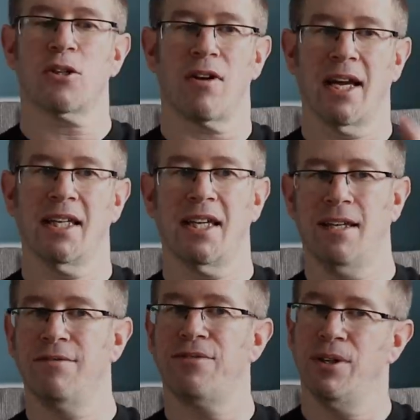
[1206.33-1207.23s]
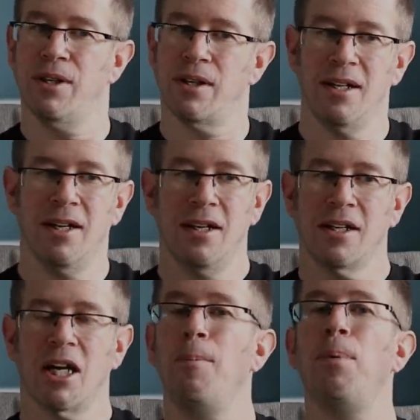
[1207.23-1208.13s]
cranking for the
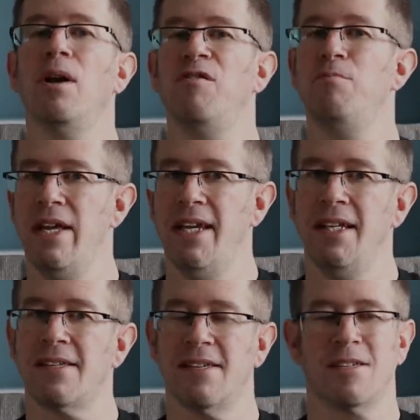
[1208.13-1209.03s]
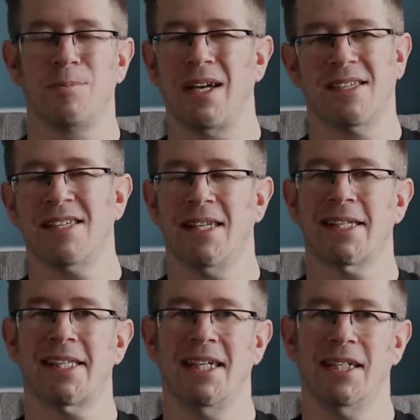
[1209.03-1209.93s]
couple of minutes, it's about
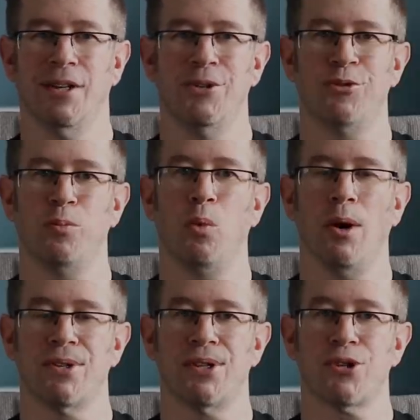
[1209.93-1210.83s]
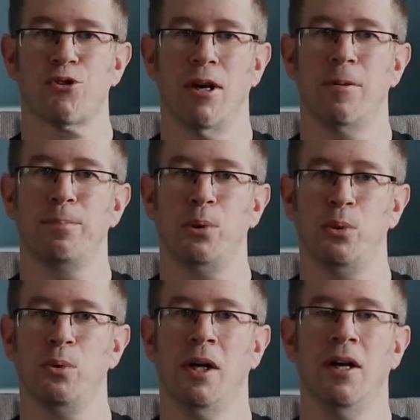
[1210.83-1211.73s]
1600 watts it's trying to
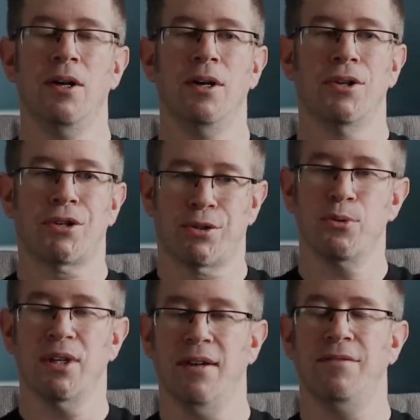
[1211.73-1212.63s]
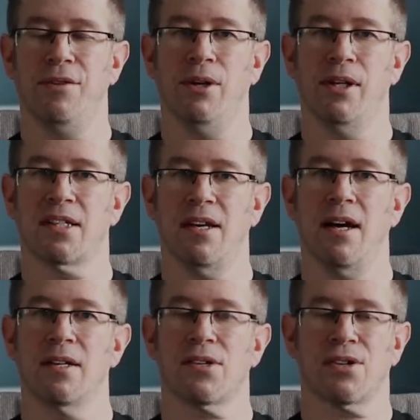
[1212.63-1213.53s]
pull through the
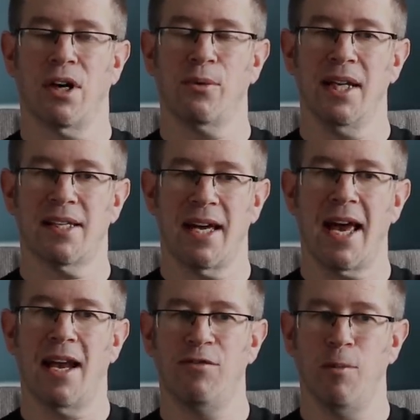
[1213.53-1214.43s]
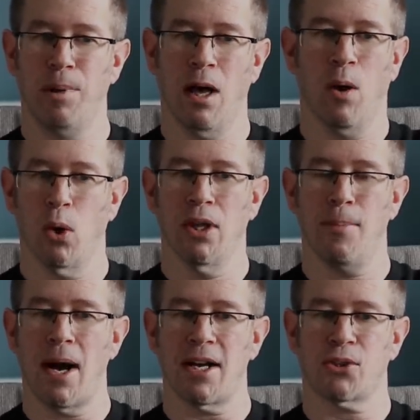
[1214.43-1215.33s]
inverter. So it's a hell of a blow on
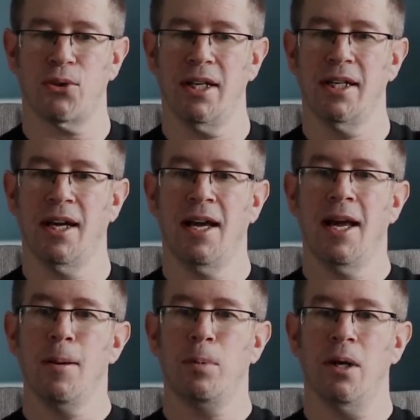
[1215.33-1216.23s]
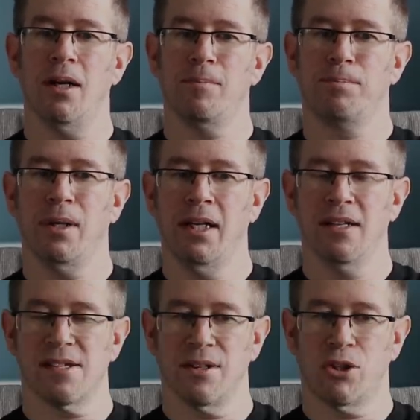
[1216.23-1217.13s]
that battery. But
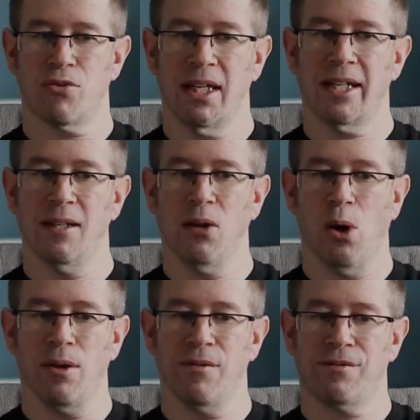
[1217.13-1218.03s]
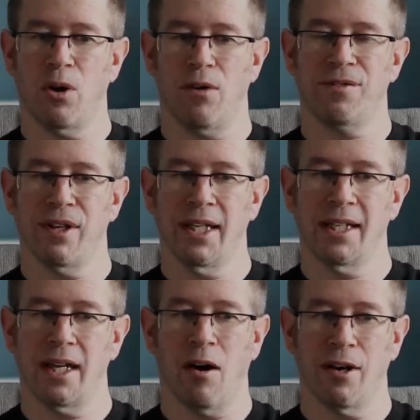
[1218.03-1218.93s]
being as I drink a lot of
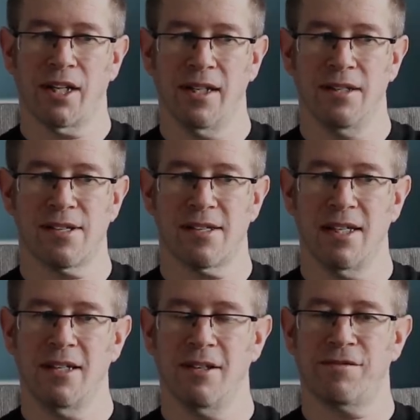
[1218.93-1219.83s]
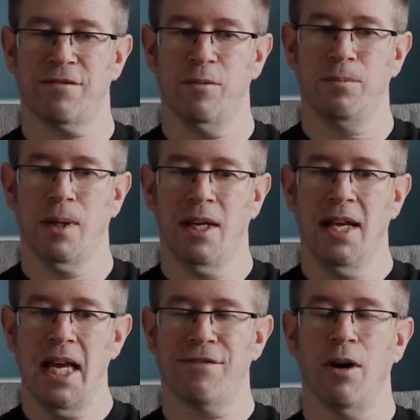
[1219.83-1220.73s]
coffee, I can see that from
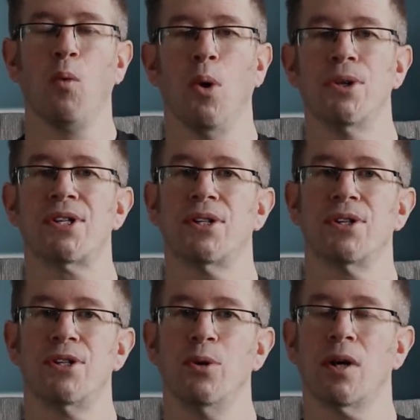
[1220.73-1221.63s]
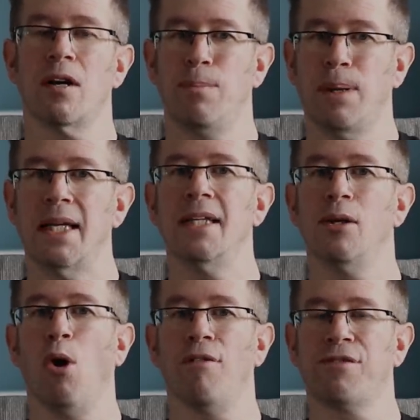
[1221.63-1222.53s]
if I wanted to do a
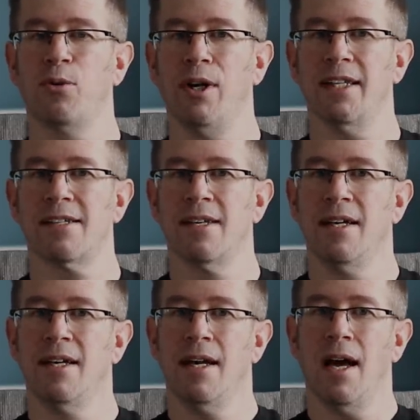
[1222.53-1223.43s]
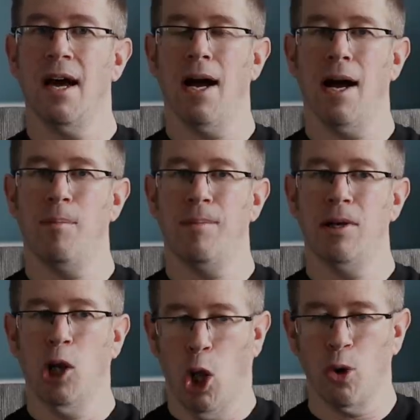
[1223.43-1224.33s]
completely off grid
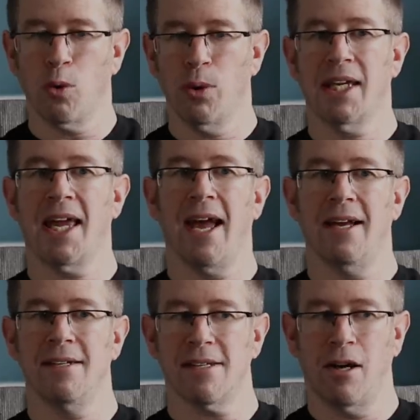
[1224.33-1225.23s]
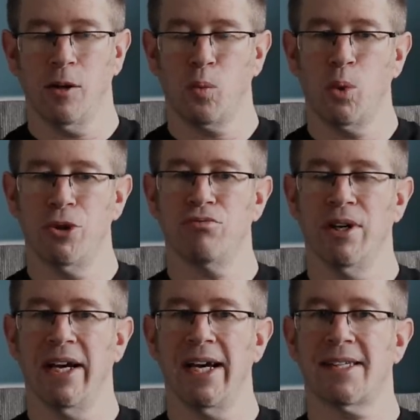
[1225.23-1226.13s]
um, long weekend, I would
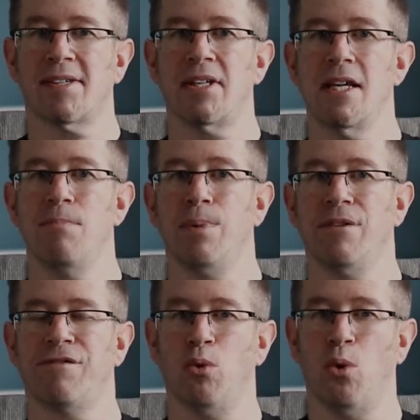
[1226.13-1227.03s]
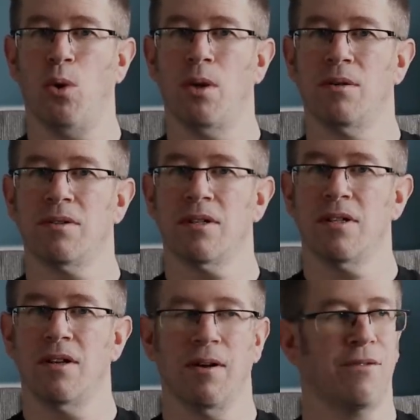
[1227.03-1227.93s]
run out of steam before
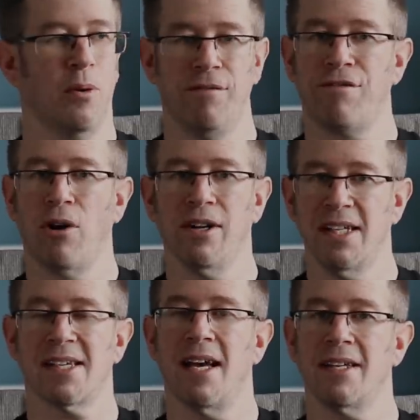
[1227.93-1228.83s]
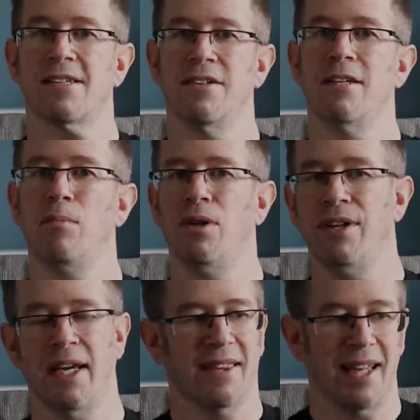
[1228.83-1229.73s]
you know, if I went Friday, Saturday, Sunday,
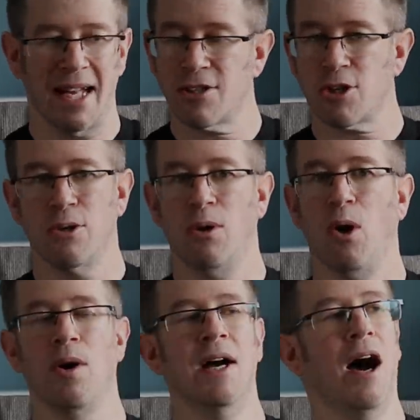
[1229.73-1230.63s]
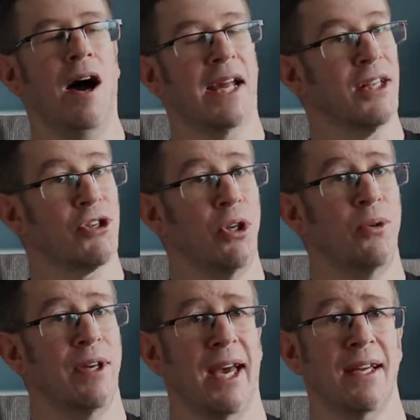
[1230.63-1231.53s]
Monday, that's too long. I get
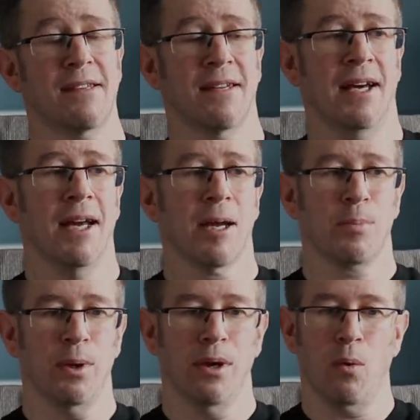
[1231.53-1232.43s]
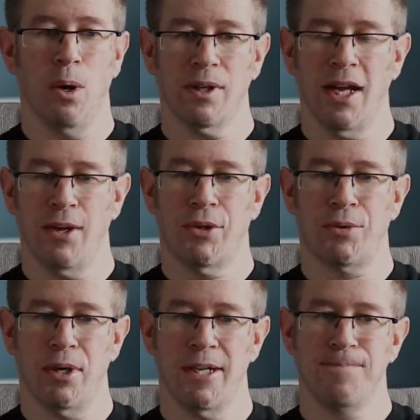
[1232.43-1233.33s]
two days, but I won't get
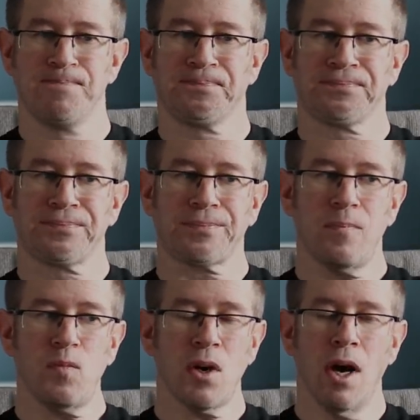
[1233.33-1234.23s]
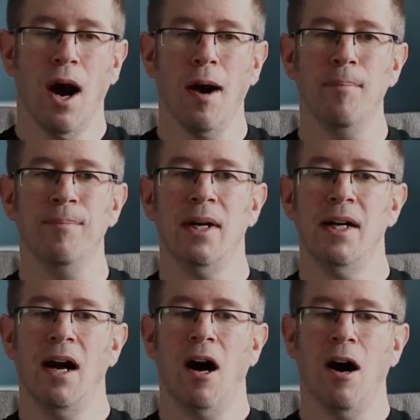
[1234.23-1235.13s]
three. Um,
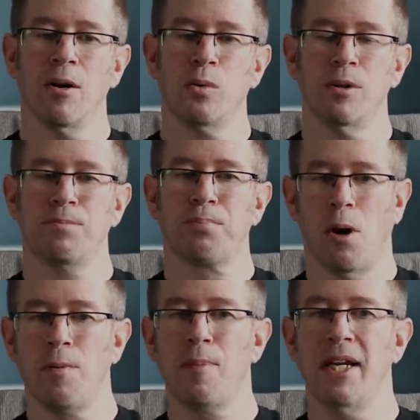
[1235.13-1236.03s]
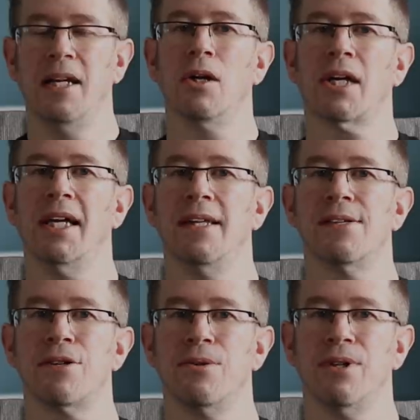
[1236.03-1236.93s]
I would probably look
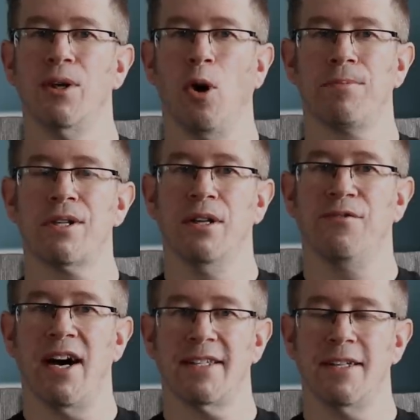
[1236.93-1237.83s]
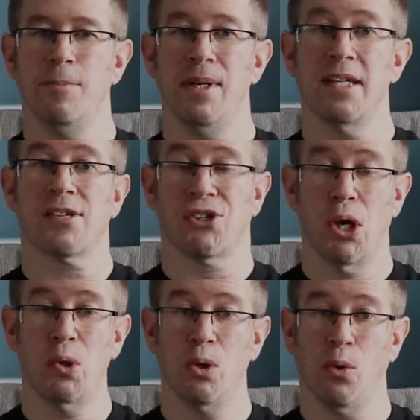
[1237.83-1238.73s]
into the option of adding a bit of
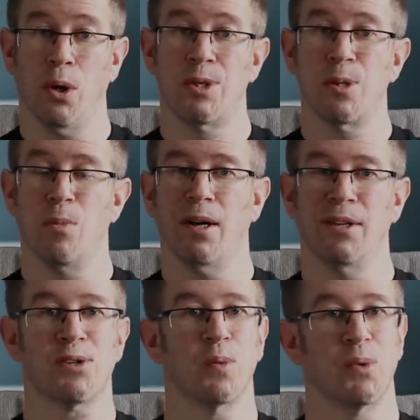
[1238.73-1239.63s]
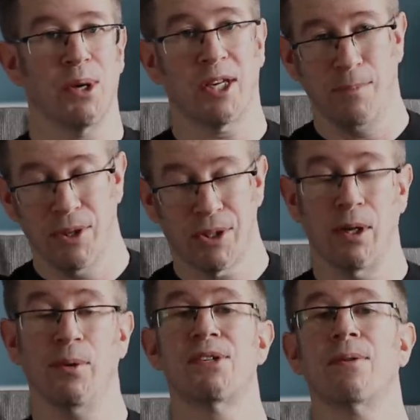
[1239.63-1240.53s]
solar onto mine so as I can be
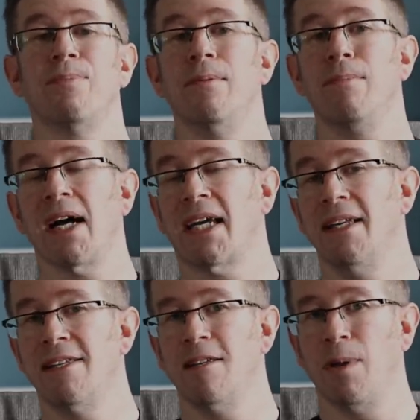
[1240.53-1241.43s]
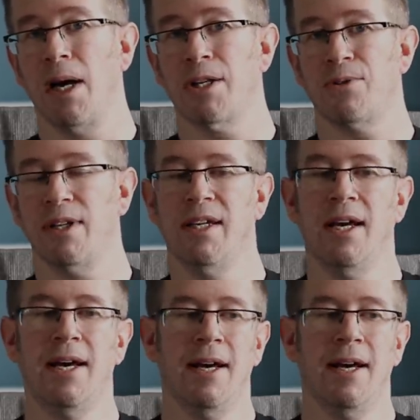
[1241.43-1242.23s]
throwing something back into the battery.